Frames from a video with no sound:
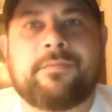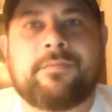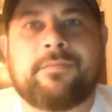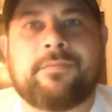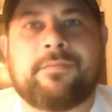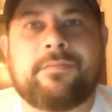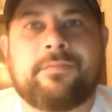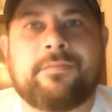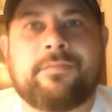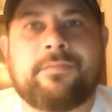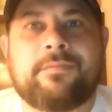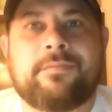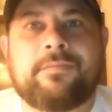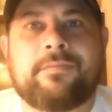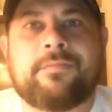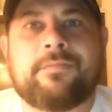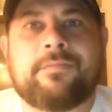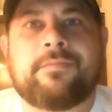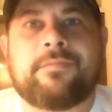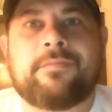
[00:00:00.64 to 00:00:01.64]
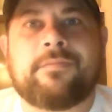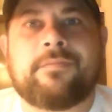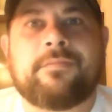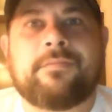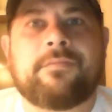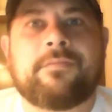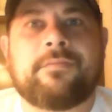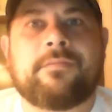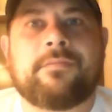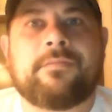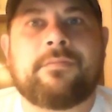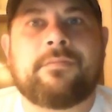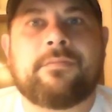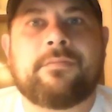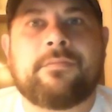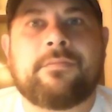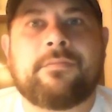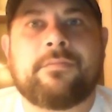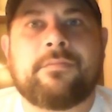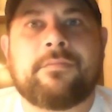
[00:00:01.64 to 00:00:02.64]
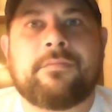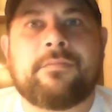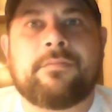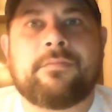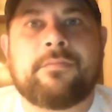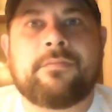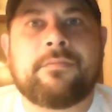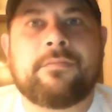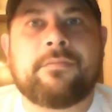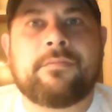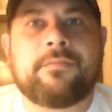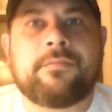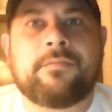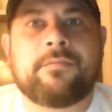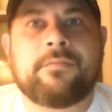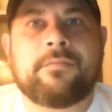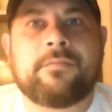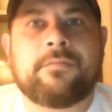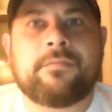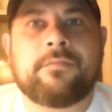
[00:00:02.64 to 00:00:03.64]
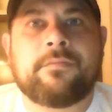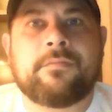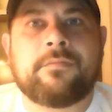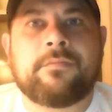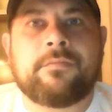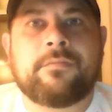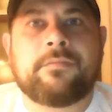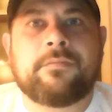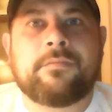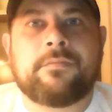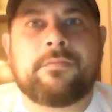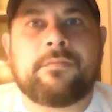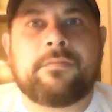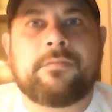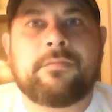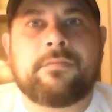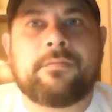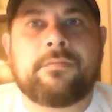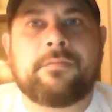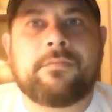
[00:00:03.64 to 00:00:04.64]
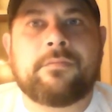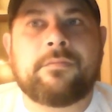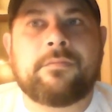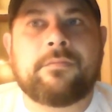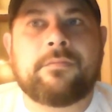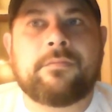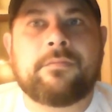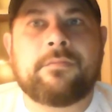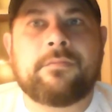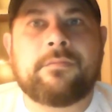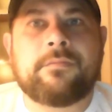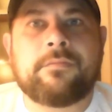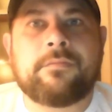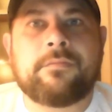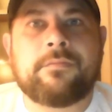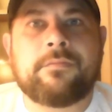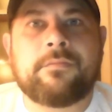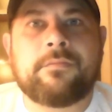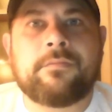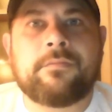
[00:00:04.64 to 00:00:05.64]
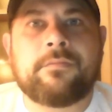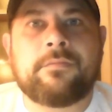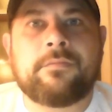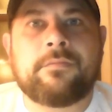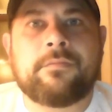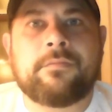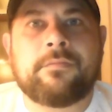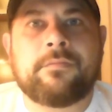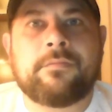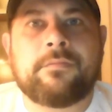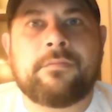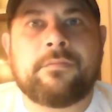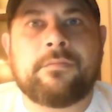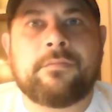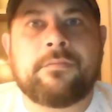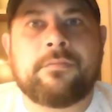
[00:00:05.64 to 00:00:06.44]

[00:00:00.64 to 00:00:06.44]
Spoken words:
(silent)